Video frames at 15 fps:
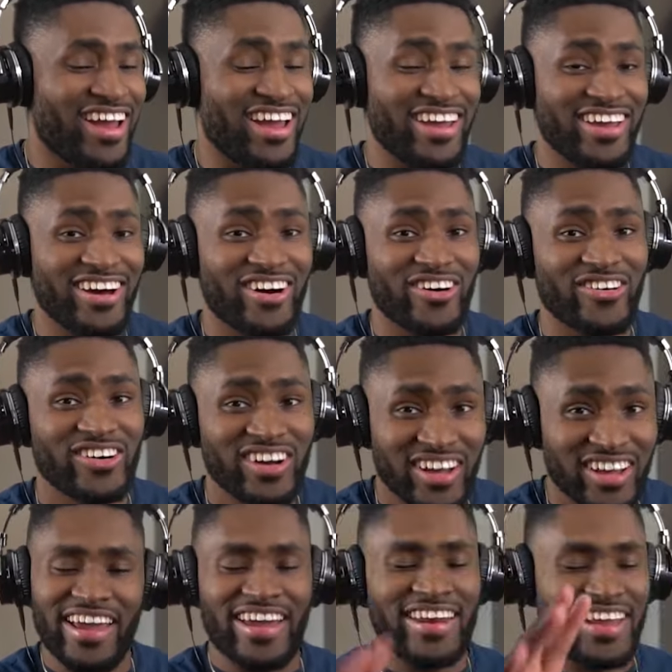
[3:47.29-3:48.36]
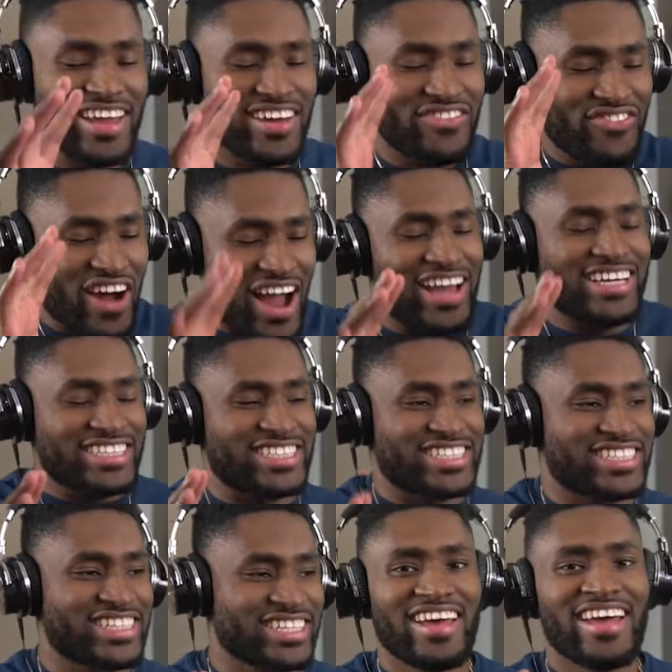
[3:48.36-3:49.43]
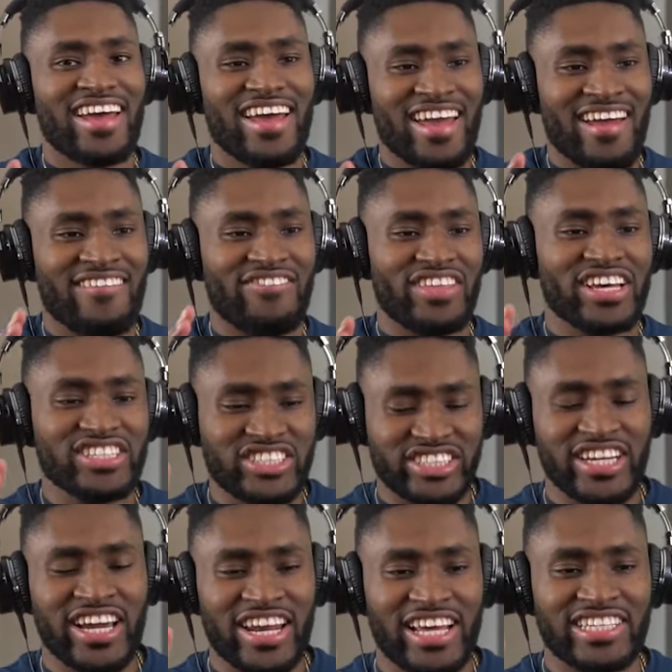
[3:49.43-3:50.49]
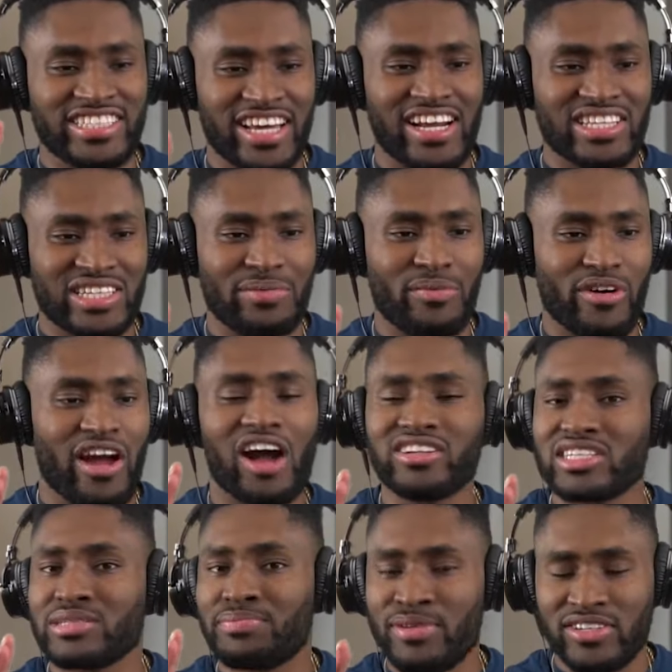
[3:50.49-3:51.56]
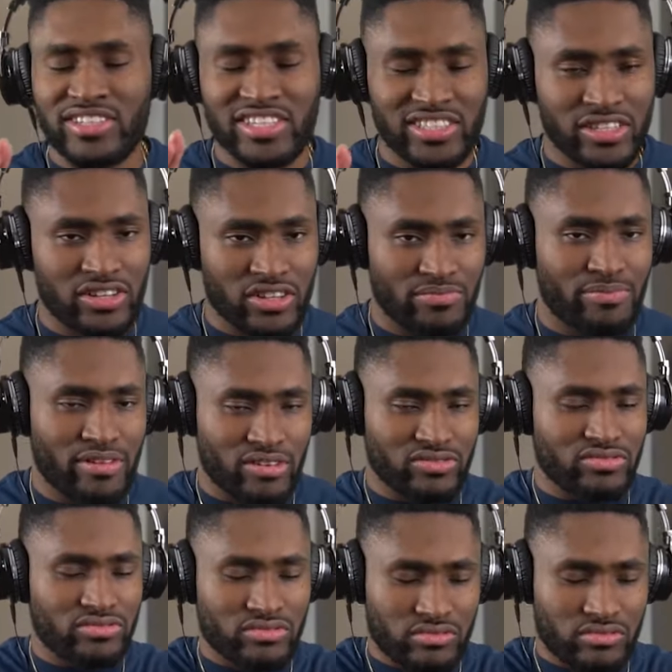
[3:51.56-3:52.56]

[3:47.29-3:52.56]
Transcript: hey yo, any advice? If this shit is getting to point, y'all just pushing each other, bro,